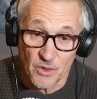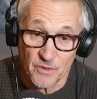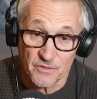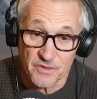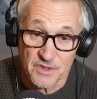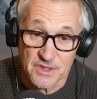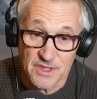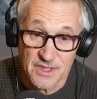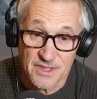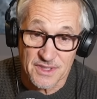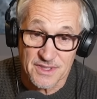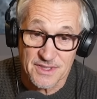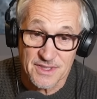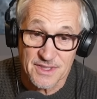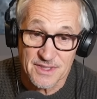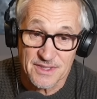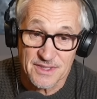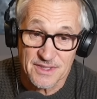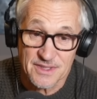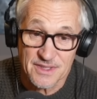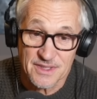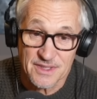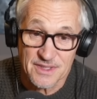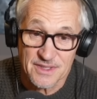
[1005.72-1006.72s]
obviously
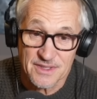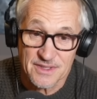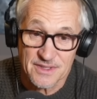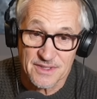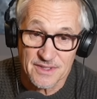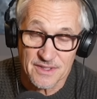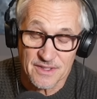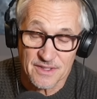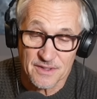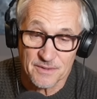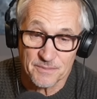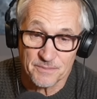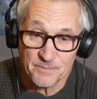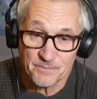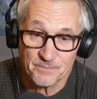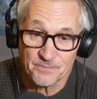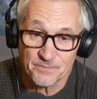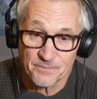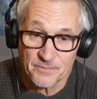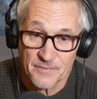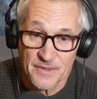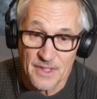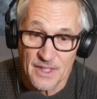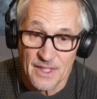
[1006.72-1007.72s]
assisted
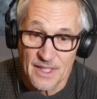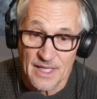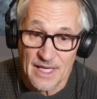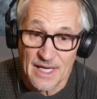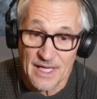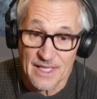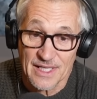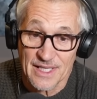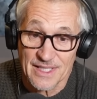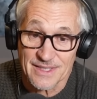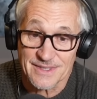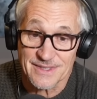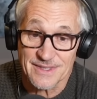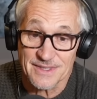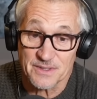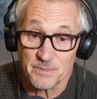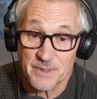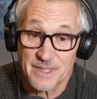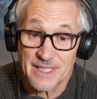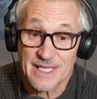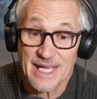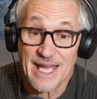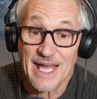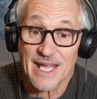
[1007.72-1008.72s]
Alexis
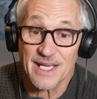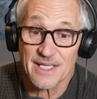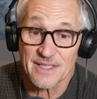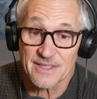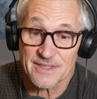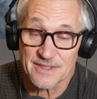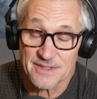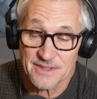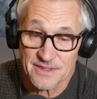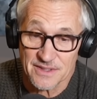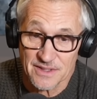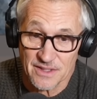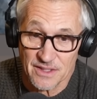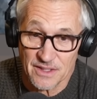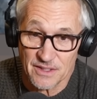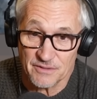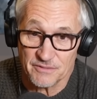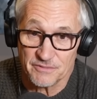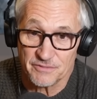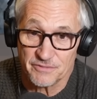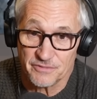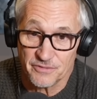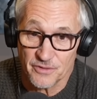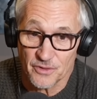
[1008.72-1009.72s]
McAllister
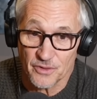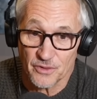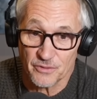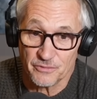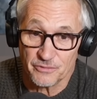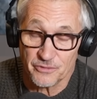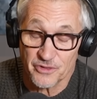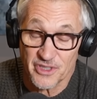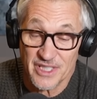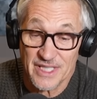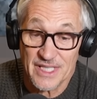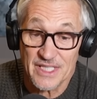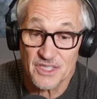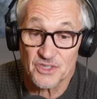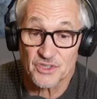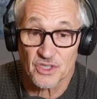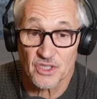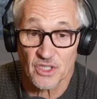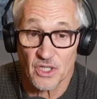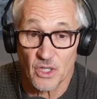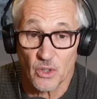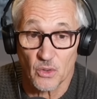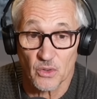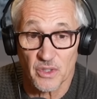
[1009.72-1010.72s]
for his
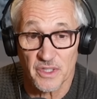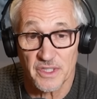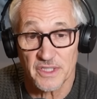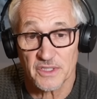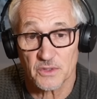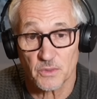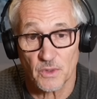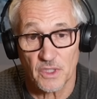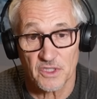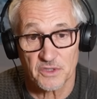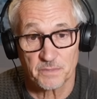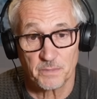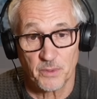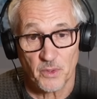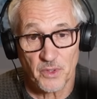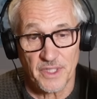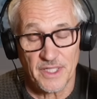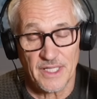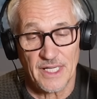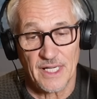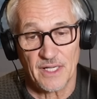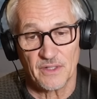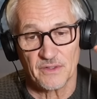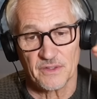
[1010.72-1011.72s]
goal. And it's worth
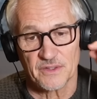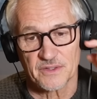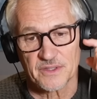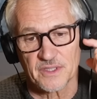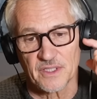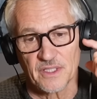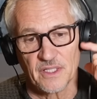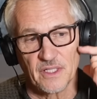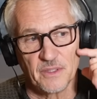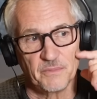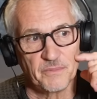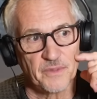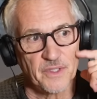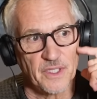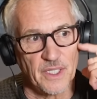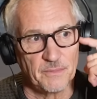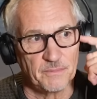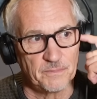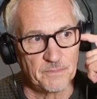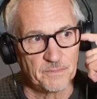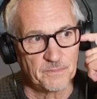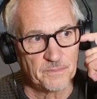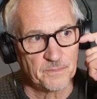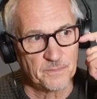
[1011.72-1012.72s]
pointing out that
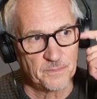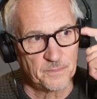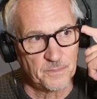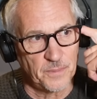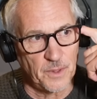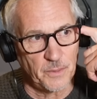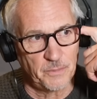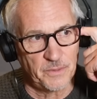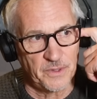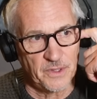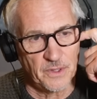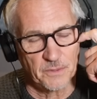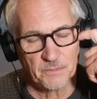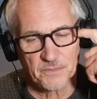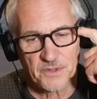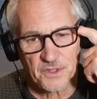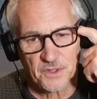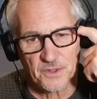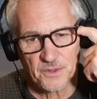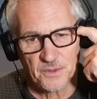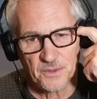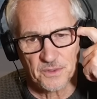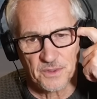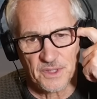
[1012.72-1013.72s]
I'm popping up
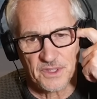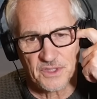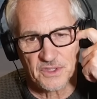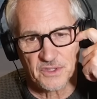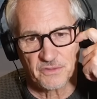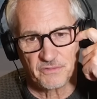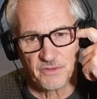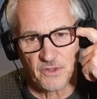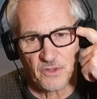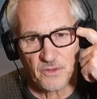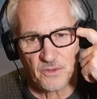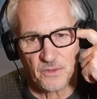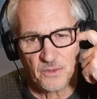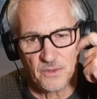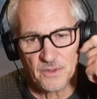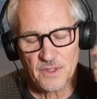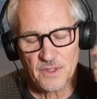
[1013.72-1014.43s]
to interview